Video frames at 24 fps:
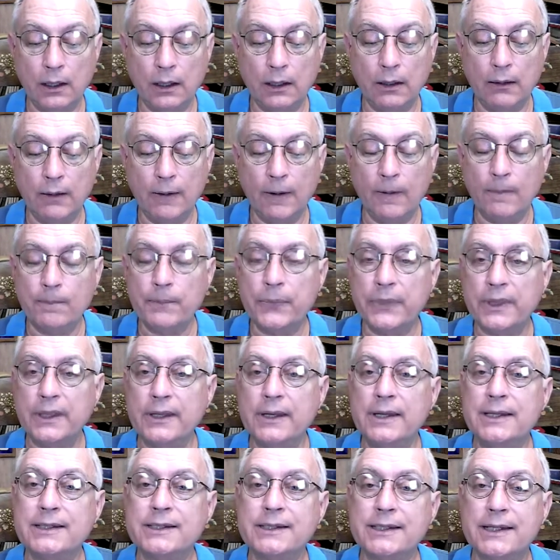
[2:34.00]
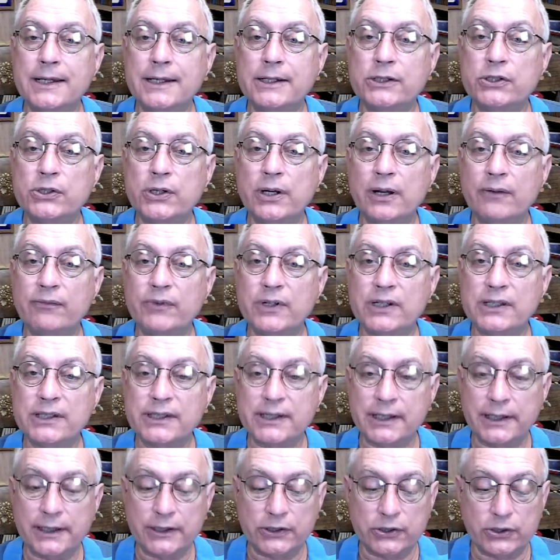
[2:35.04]
The decision of
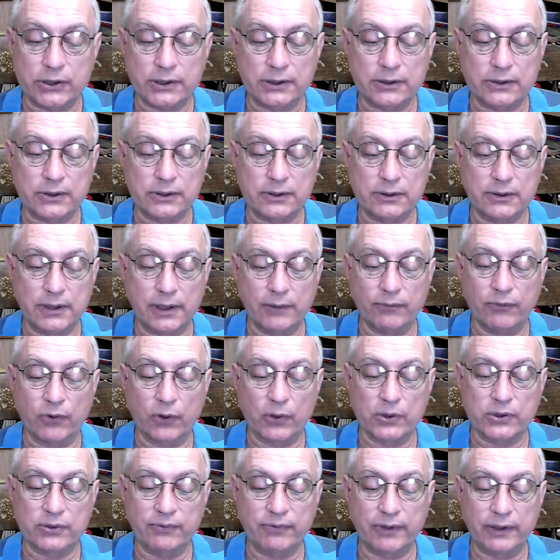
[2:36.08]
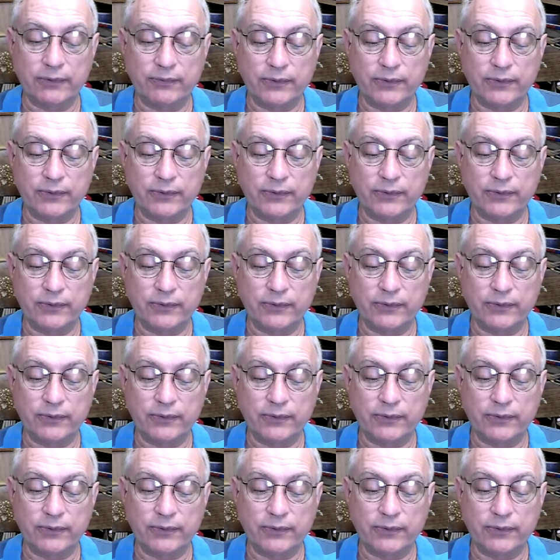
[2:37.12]
decisions in verse 15.